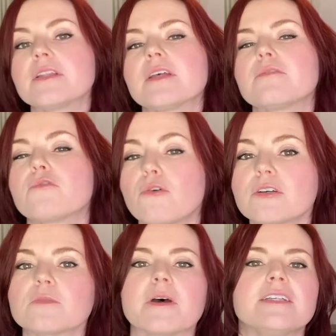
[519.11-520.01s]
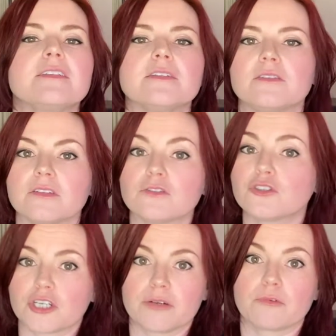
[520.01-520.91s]
that of course, Pisces, these are
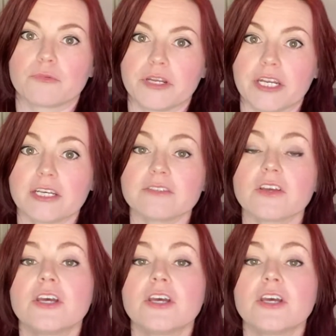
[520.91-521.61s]
general readings.